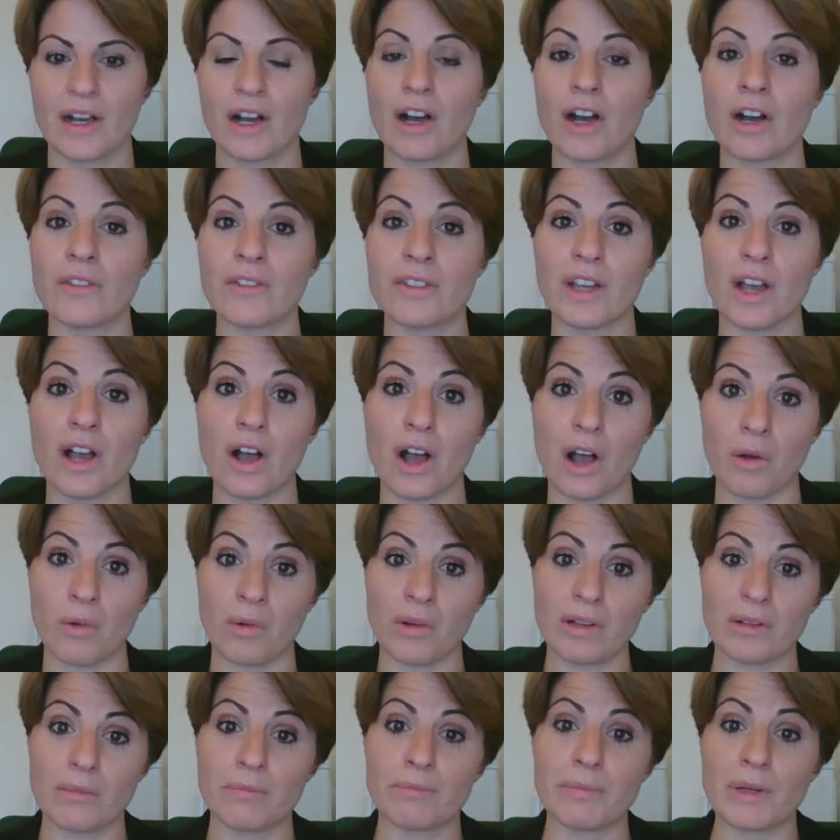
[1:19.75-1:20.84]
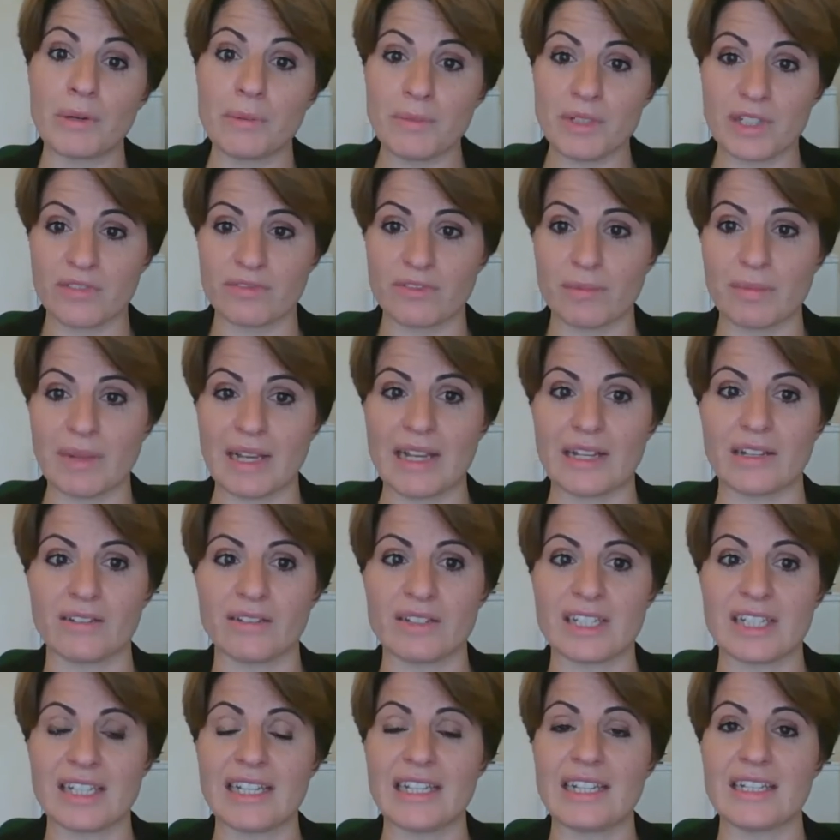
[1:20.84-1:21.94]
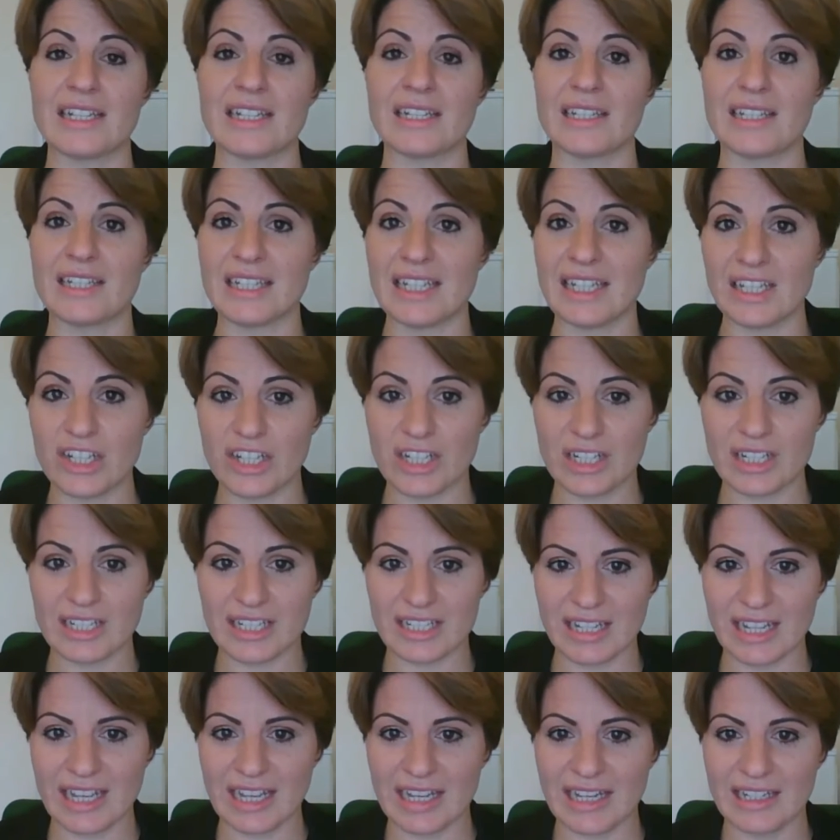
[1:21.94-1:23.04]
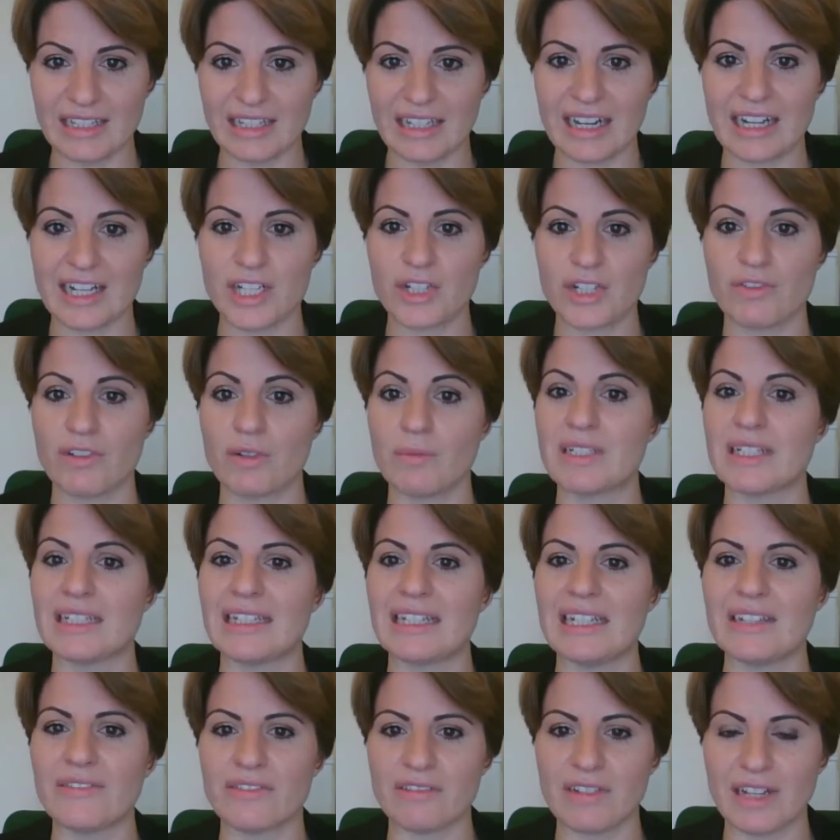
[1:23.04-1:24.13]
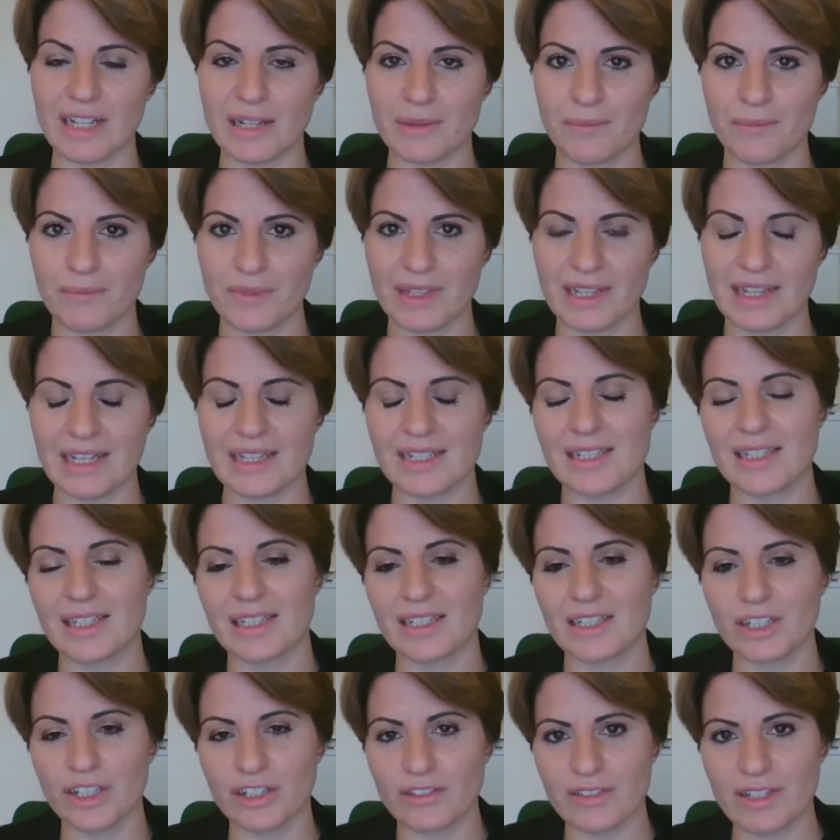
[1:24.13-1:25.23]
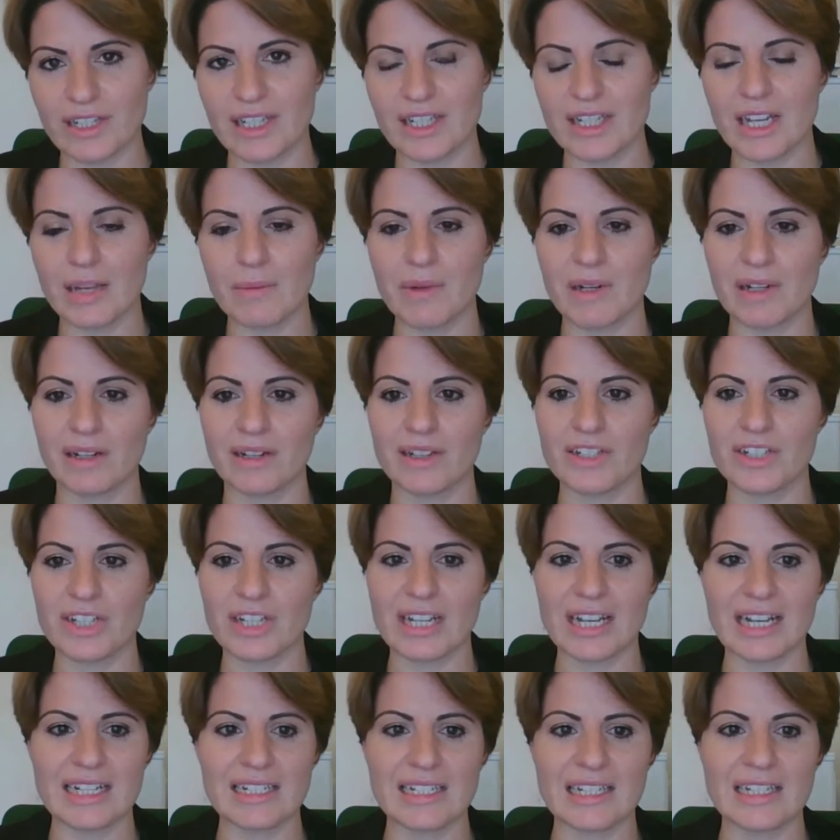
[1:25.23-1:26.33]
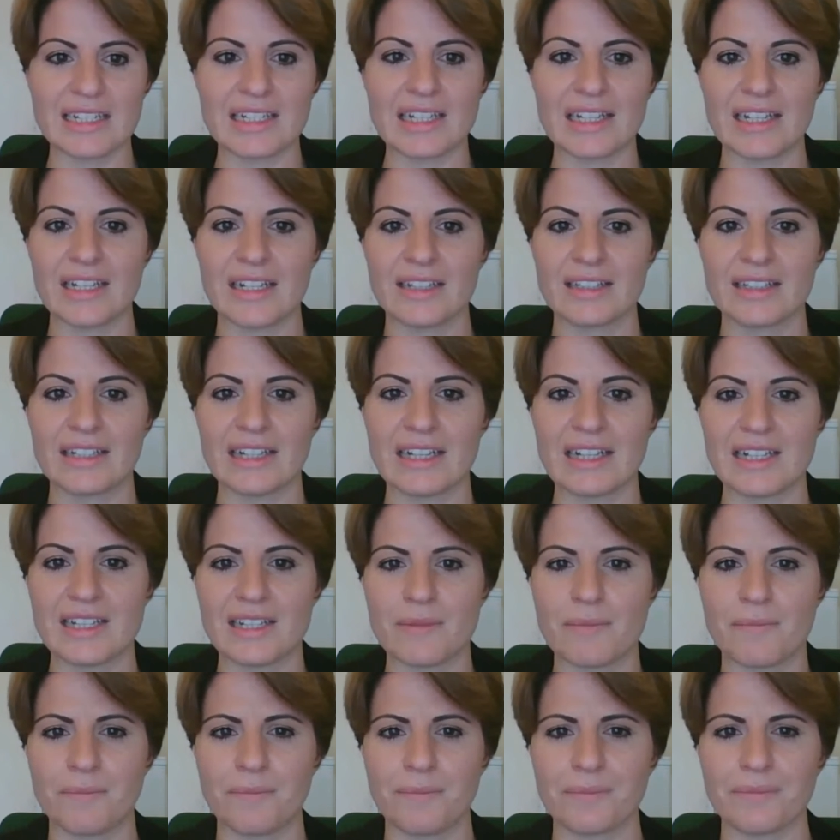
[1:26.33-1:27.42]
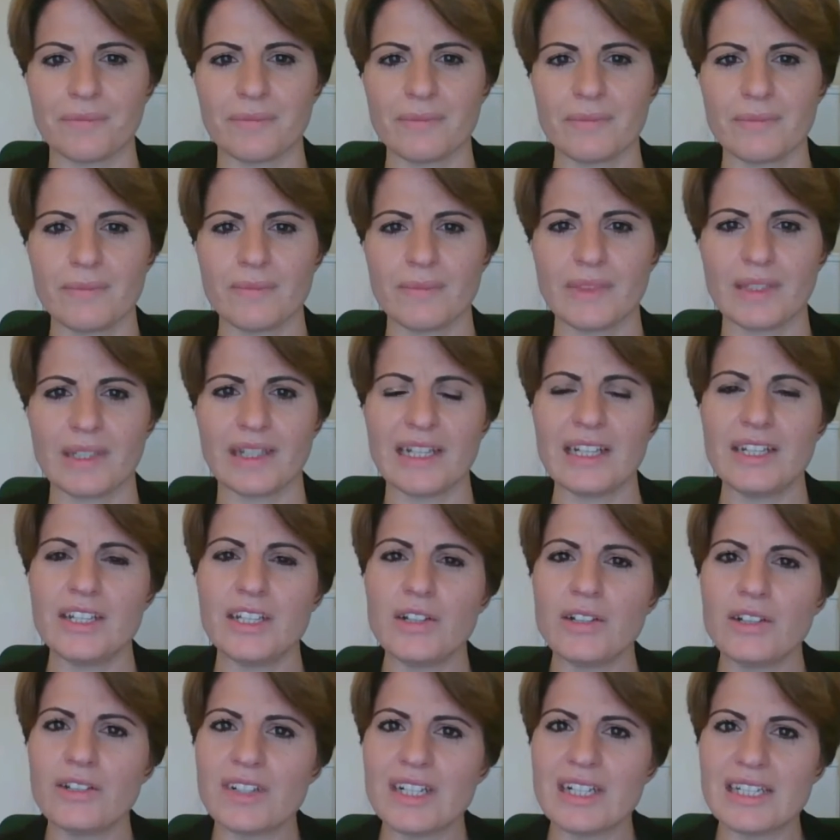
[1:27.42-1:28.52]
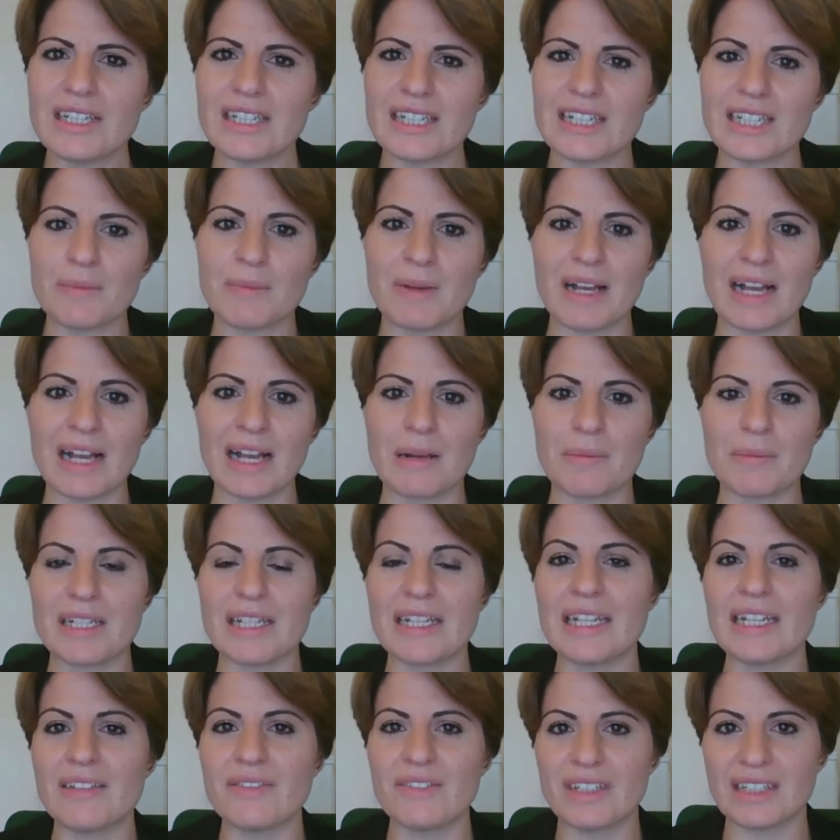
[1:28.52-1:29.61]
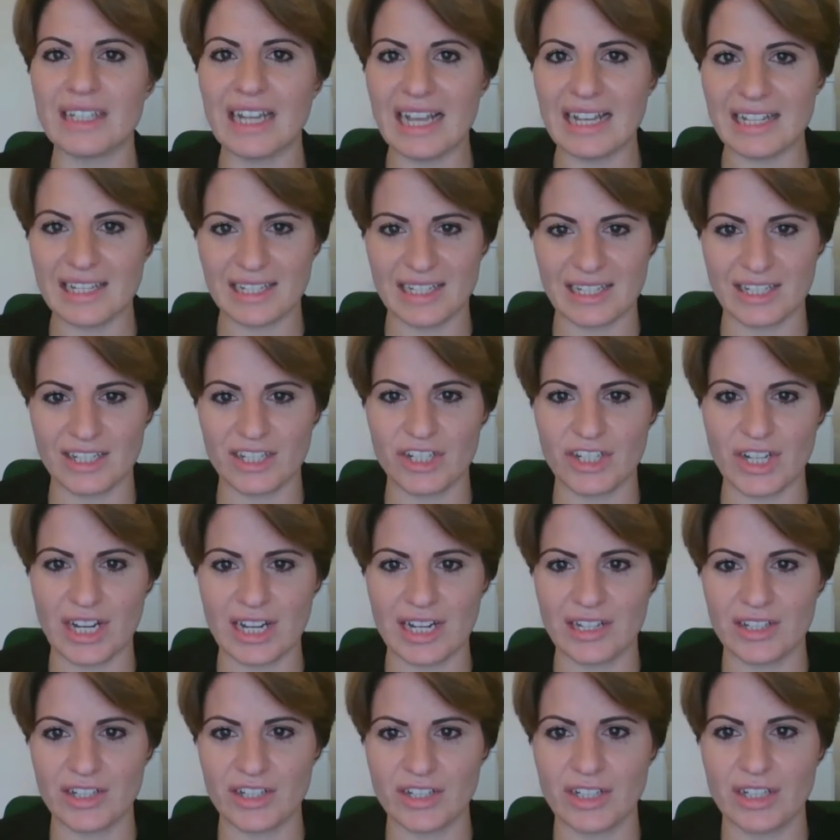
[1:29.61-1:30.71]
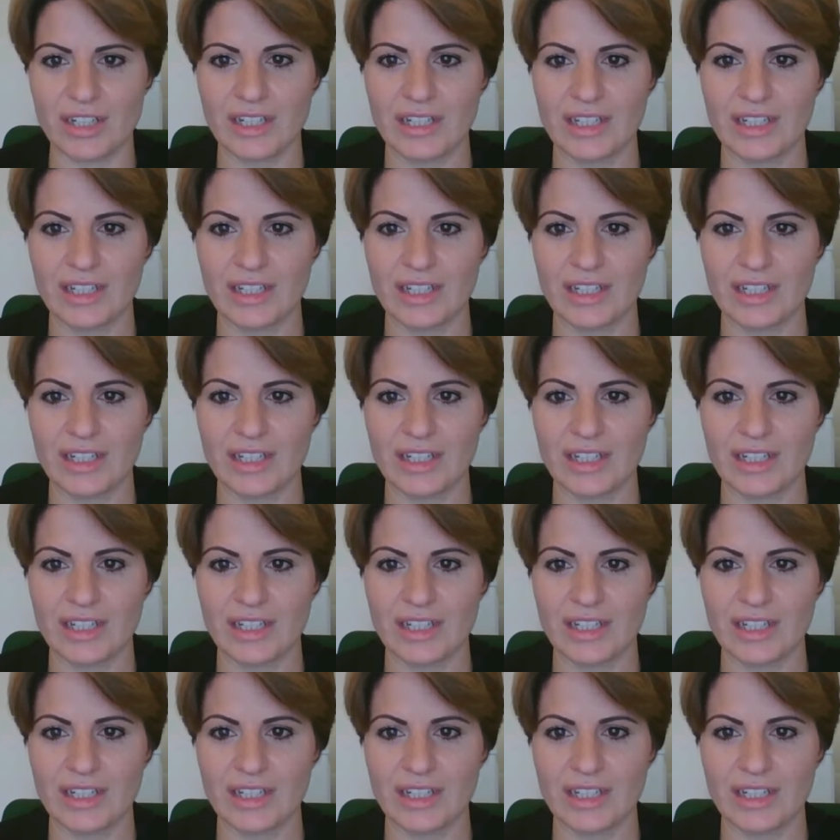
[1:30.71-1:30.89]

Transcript: On the whole, bums have remained on seats and the teacher has stayed in the classroom delivering, as the current terminology has it, the lesson. In universities, perhaps even less has changed.